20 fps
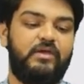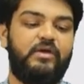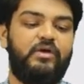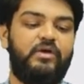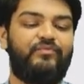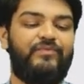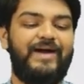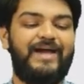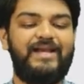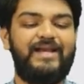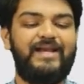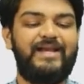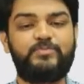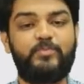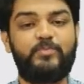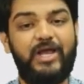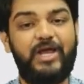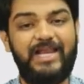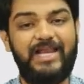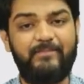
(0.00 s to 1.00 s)
while its
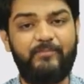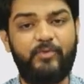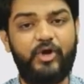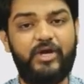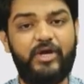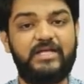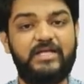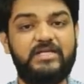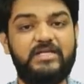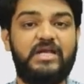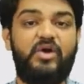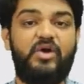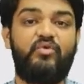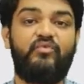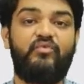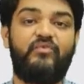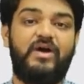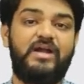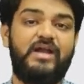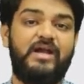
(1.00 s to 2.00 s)
boiling point is
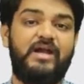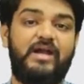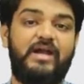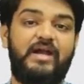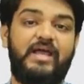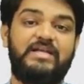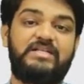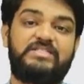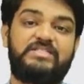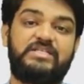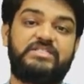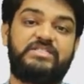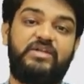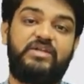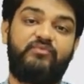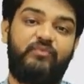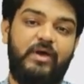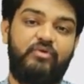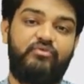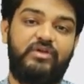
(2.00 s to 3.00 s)
around
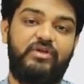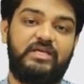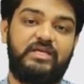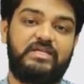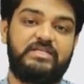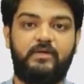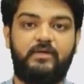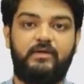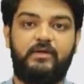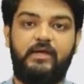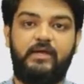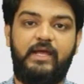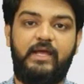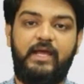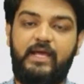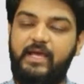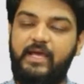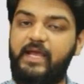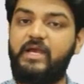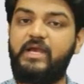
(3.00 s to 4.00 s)
165 degrees Celsius.
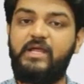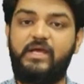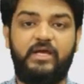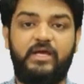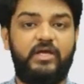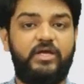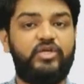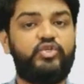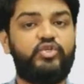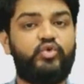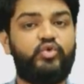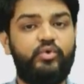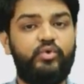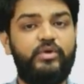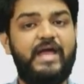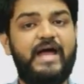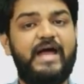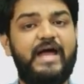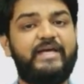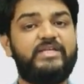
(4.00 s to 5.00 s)
And
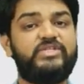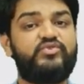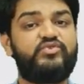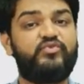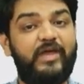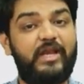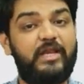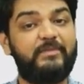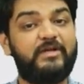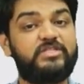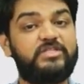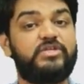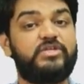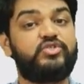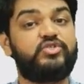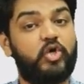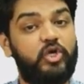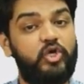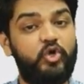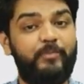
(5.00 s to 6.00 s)
urea is very much
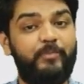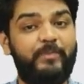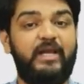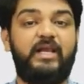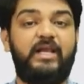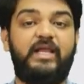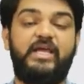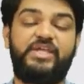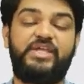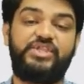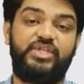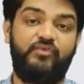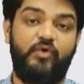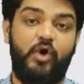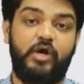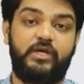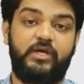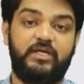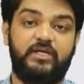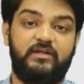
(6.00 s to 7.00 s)
soluble in the
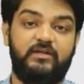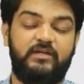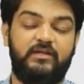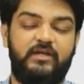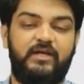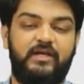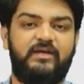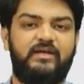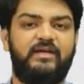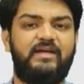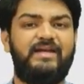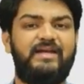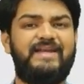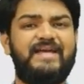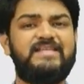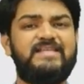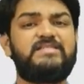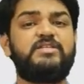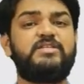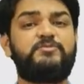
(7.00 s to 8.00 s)
water. It
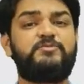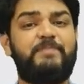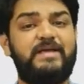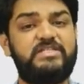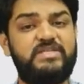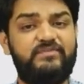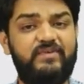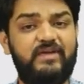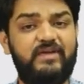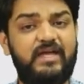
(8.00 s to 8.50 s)
has a specific